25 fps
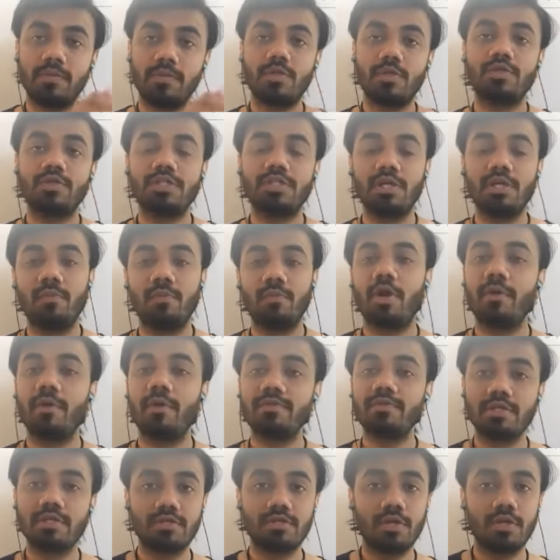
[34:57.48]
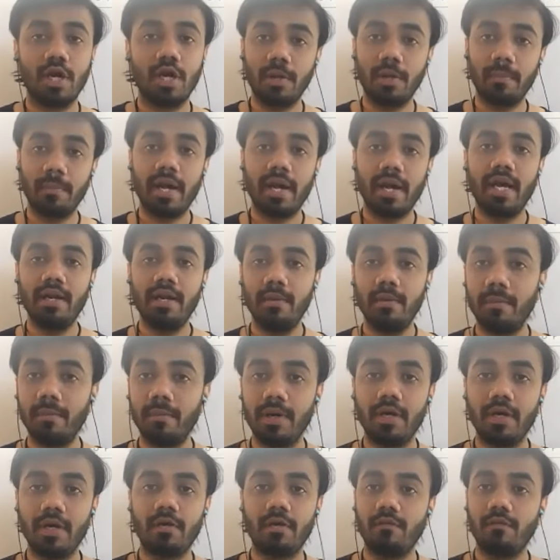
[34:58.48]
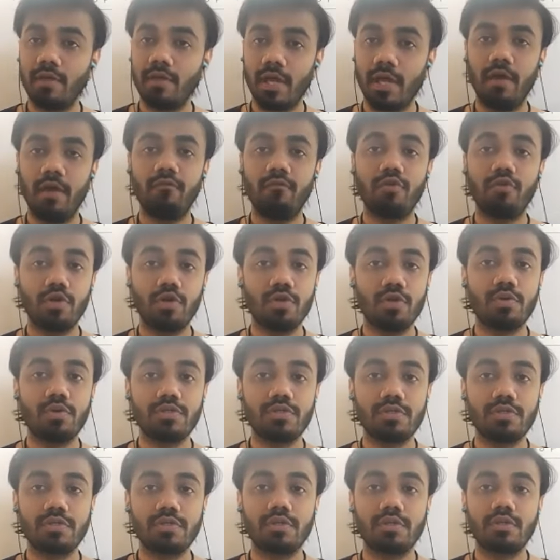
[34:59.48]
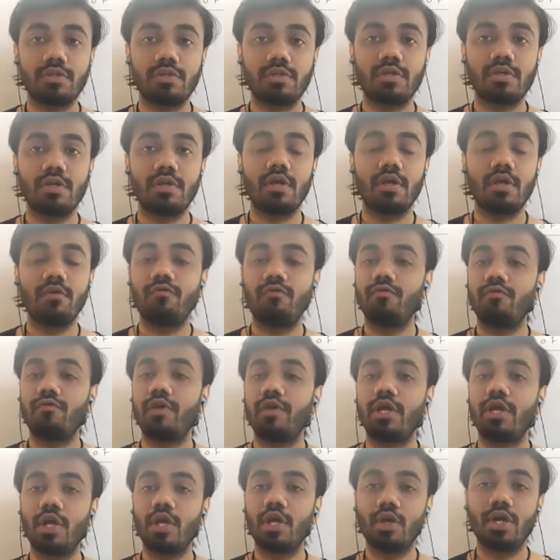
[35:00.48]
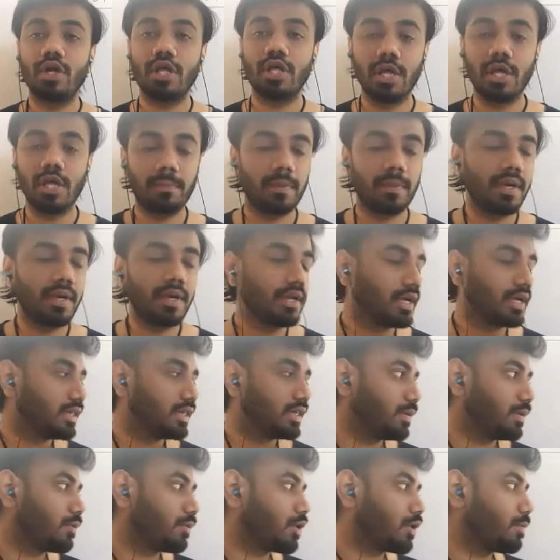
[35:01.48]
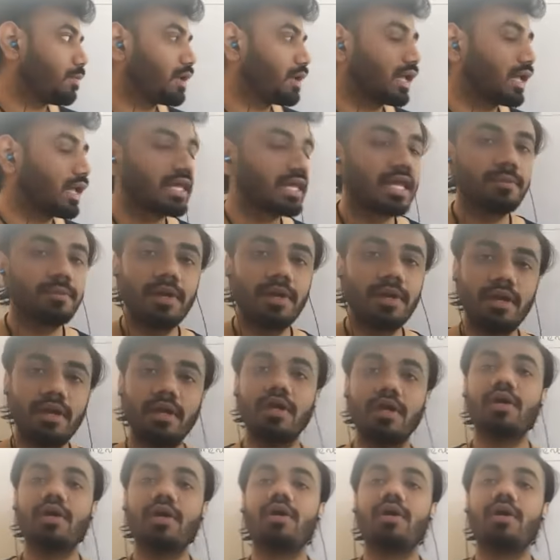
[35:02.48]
Using props is not bad, but we have to use if we cannot keep it in a proper alignment